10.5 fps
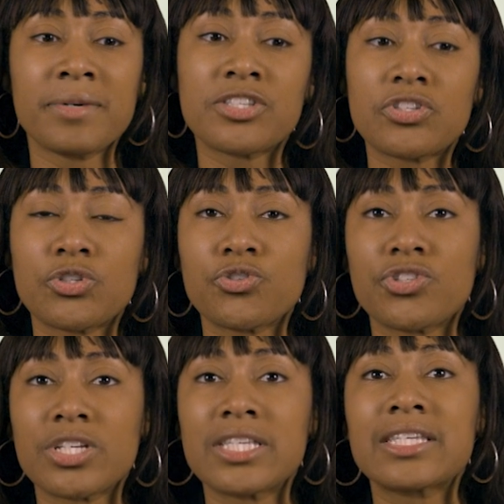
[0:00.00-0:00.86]

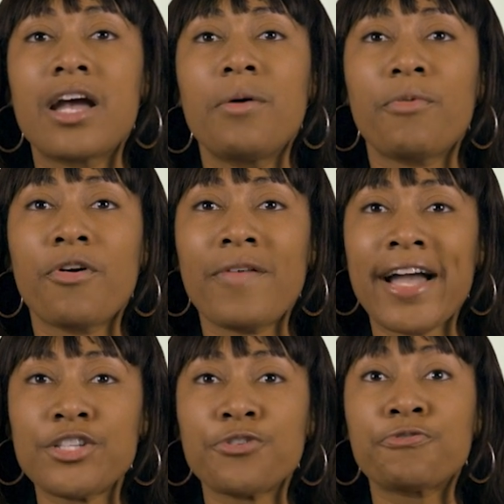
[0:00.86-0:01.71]
institutions,
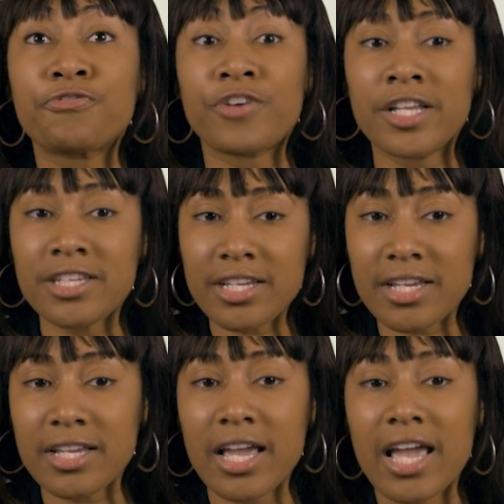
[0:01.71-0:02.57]
provides you
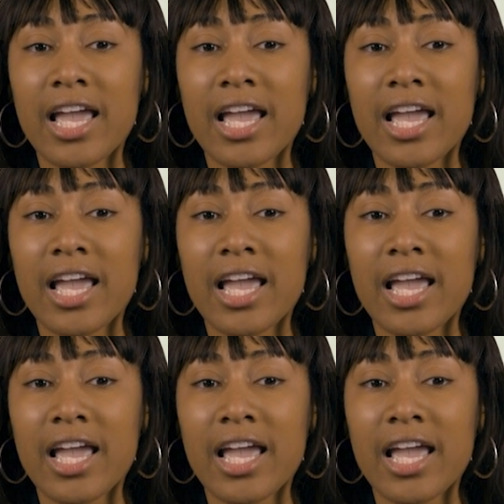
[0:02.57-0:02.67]
funding